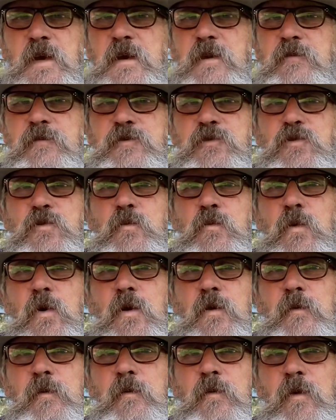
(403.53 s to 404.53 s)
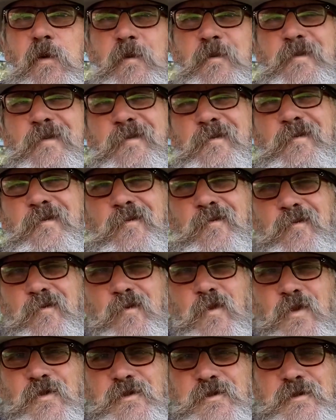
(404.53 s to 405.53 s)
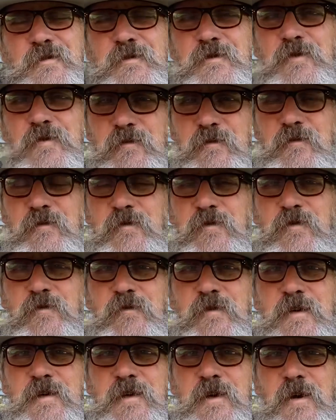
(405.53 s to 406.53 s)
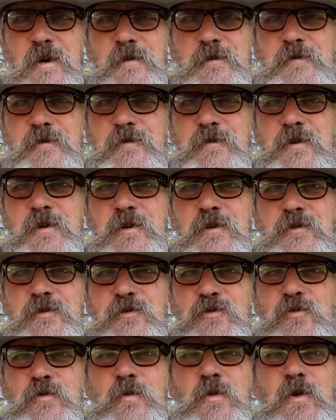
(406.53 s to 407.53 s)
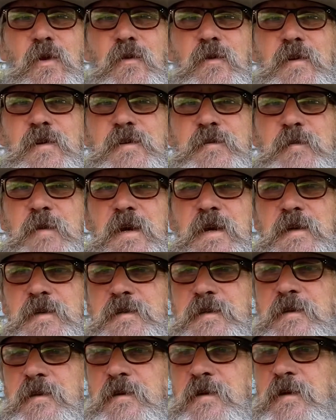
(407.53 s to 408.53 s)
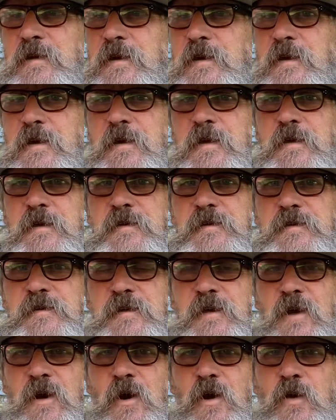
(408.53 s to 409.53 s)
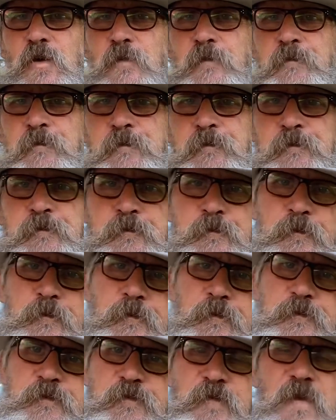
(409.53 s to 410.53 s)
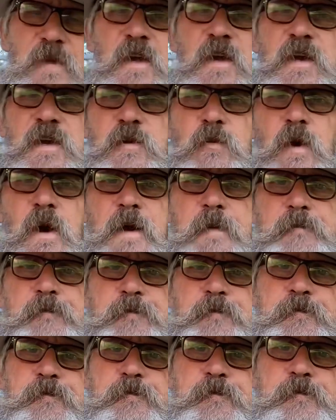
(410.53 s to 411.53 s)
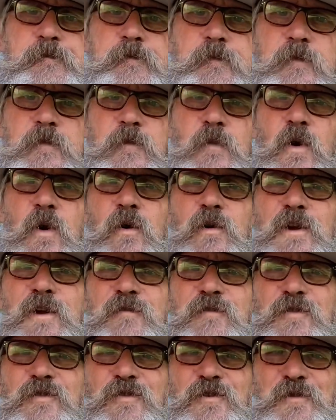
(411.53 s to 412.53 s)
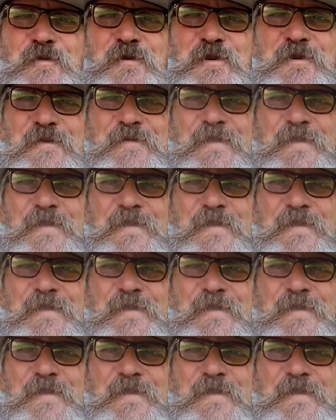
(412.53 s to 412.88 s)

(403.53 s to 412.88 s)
doing what I've watched a few videos and things and doing what I think's best. So anyway, I'll give you a look at what I've